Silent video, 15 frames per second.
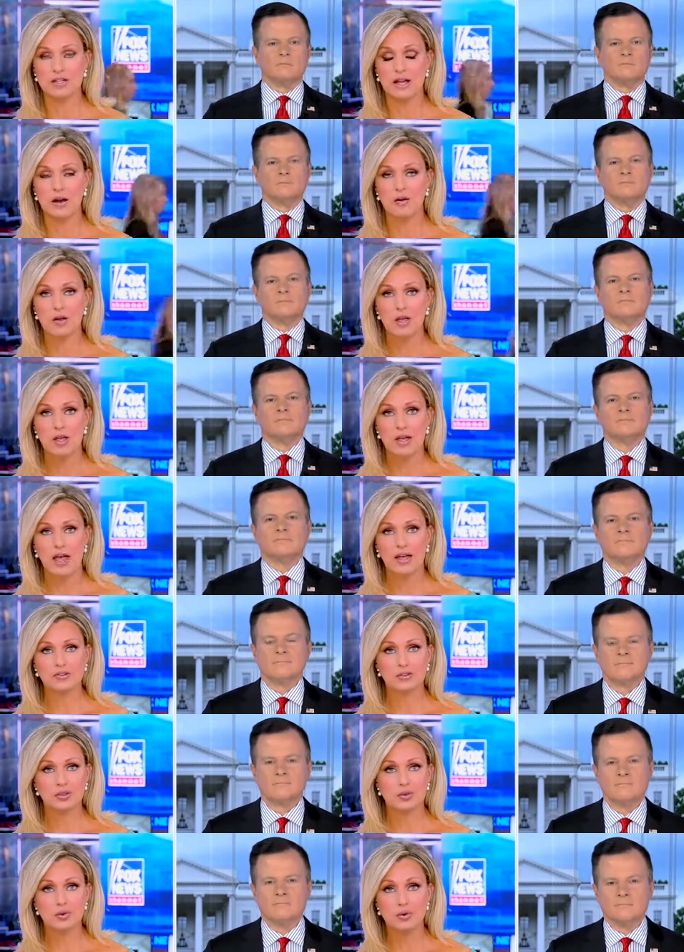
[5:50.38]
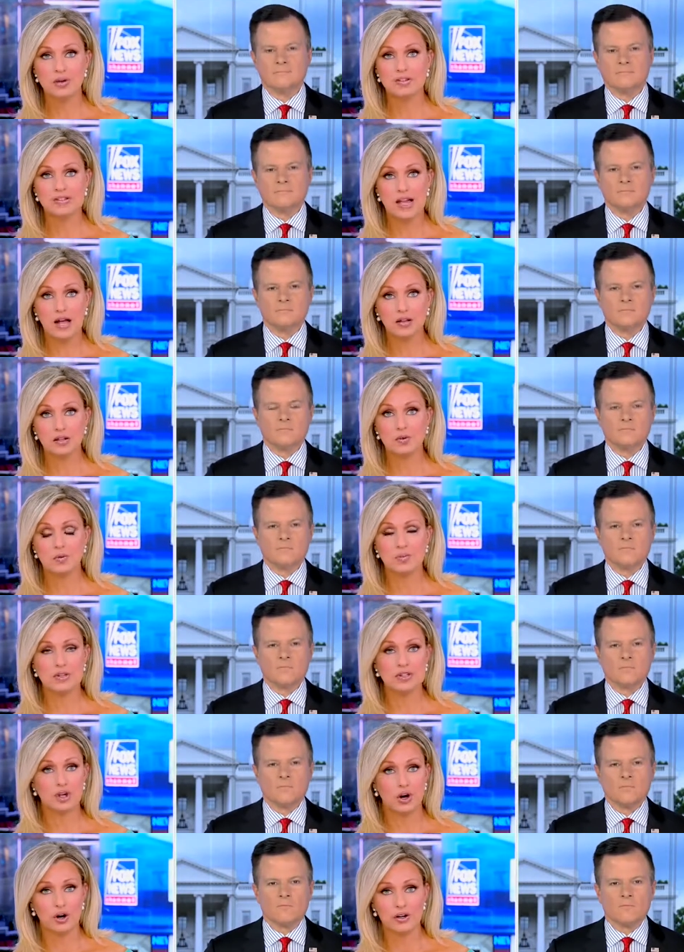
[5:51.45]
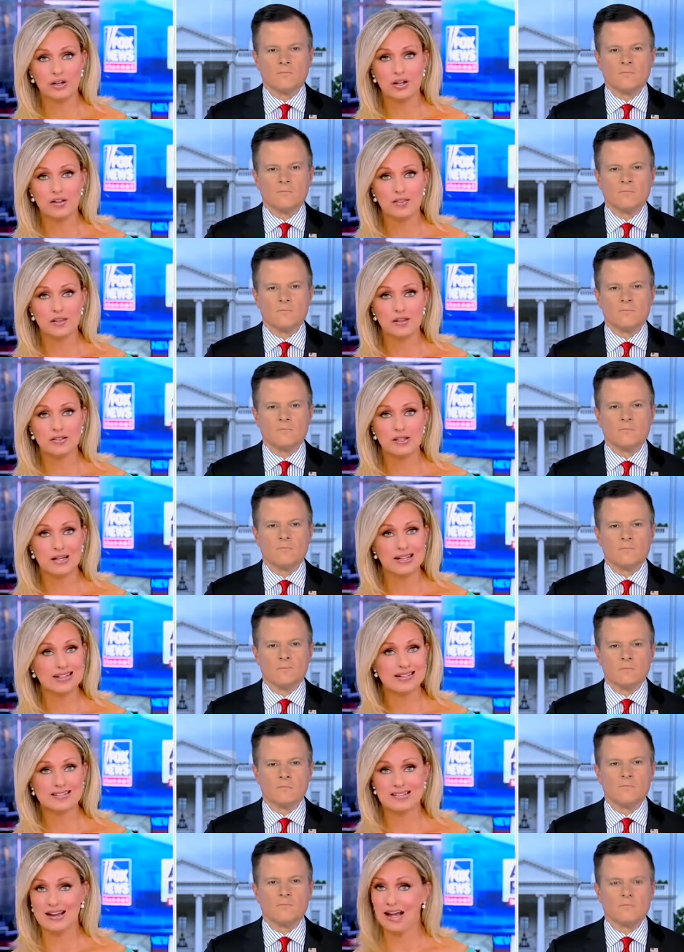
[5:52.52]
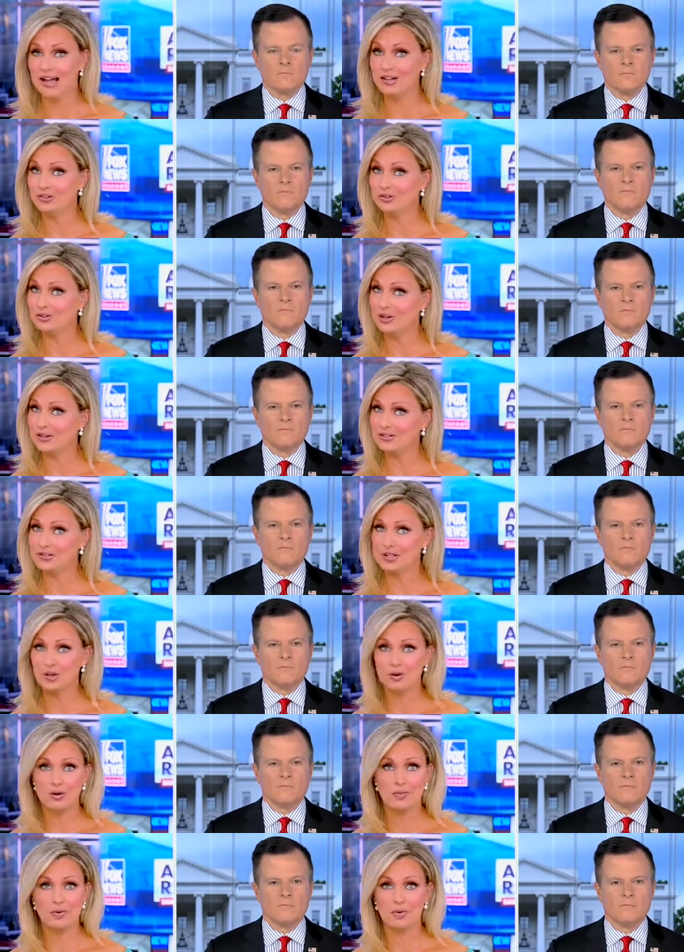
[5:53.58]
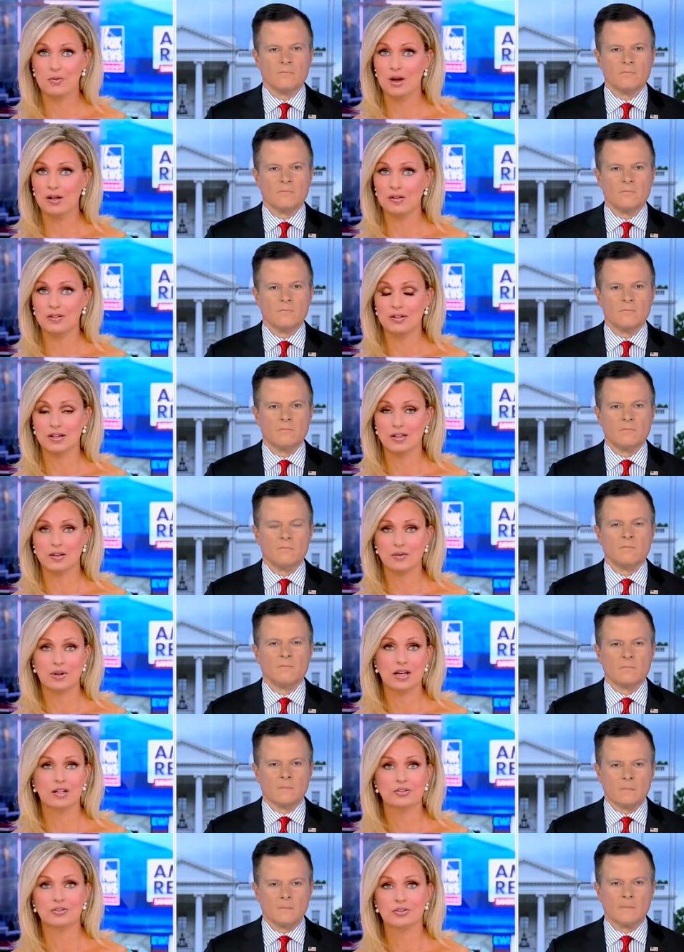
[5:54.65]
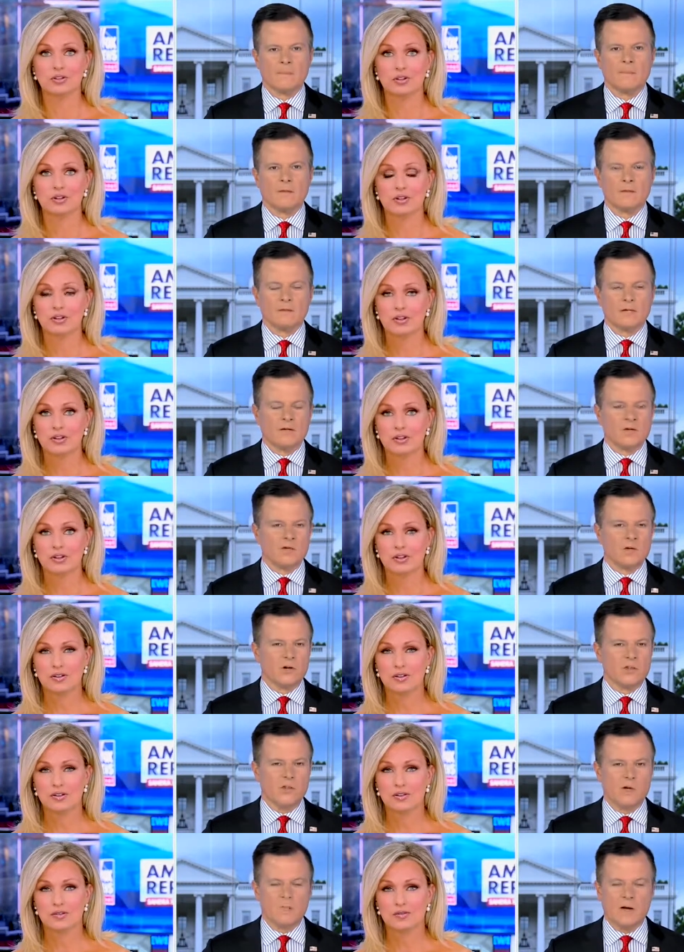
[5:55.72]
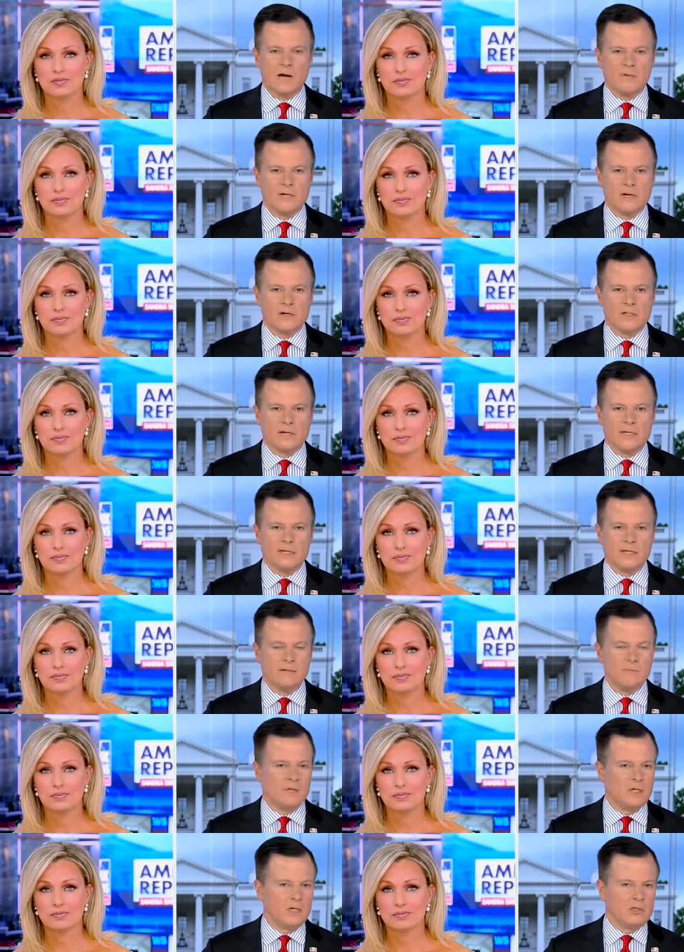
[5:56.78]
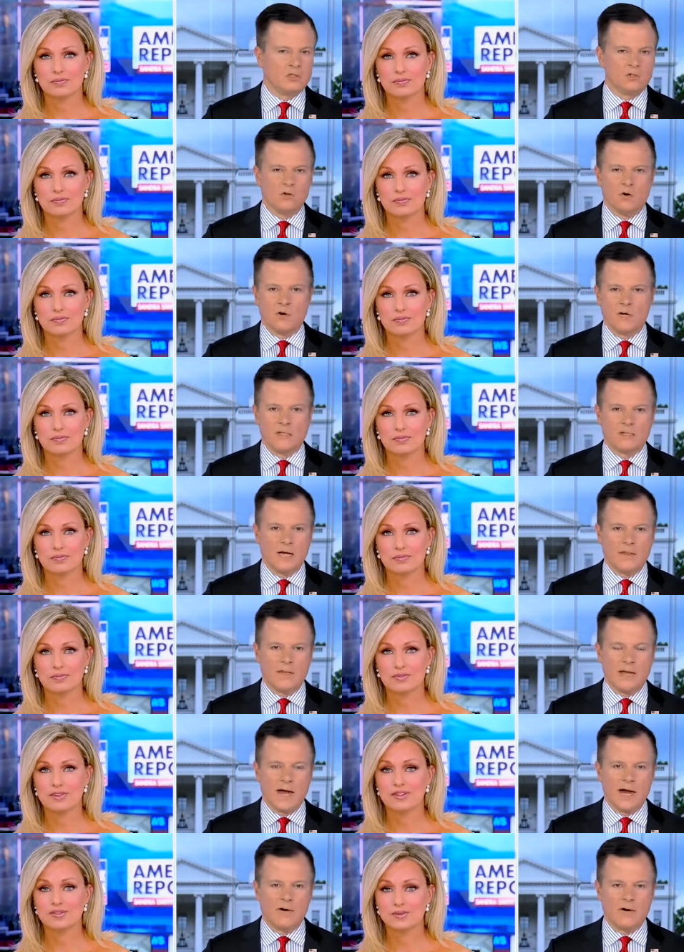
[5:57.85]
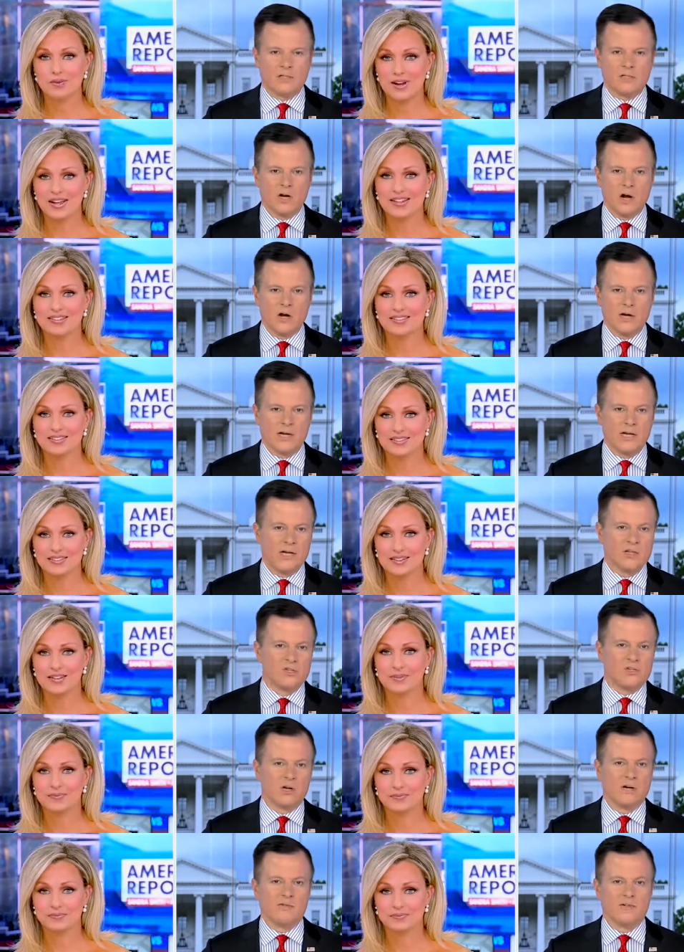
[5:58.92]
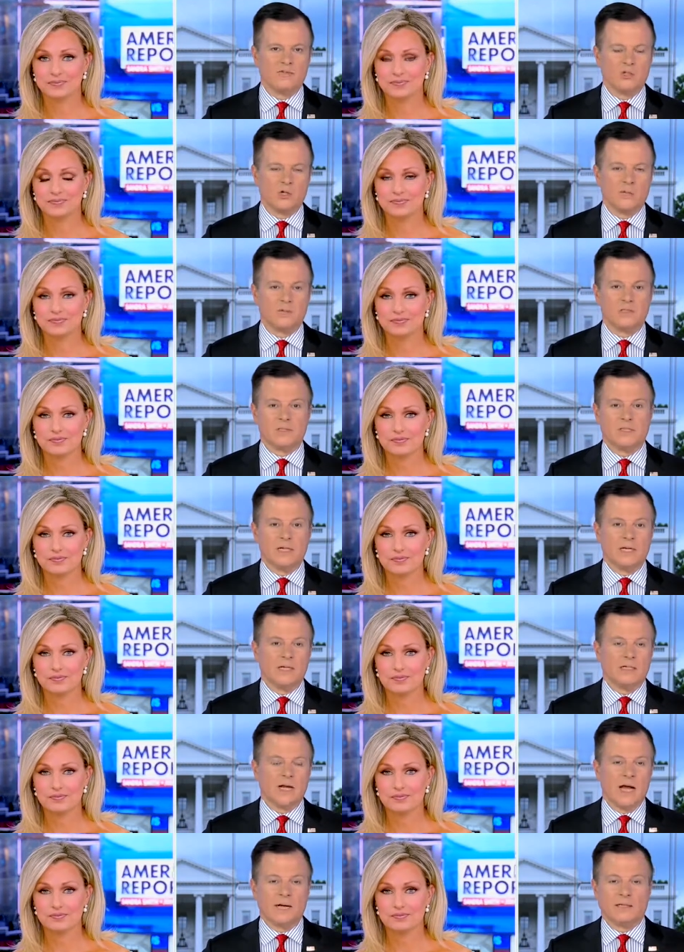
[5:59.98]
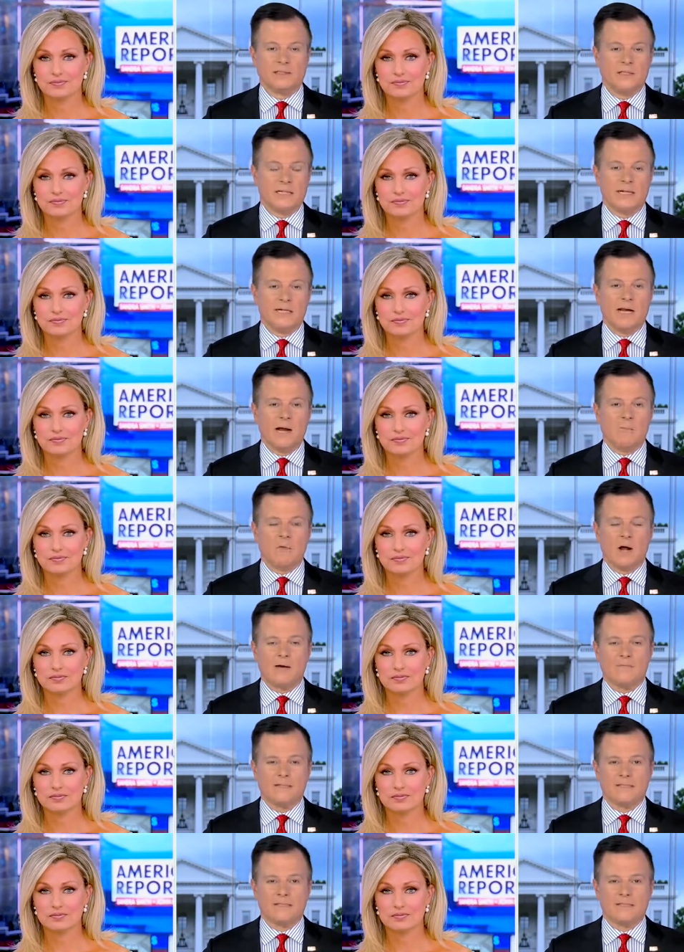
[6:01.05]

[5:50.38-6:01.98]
Speaker 1: now as to who exactly would be targeted in this, and it is not just the uber wealthy and the rich.
Speaker 2: Sandra, during the Obama years, I did a million stories on the IRS targeting conservative groups seeing non, seeking nonprofit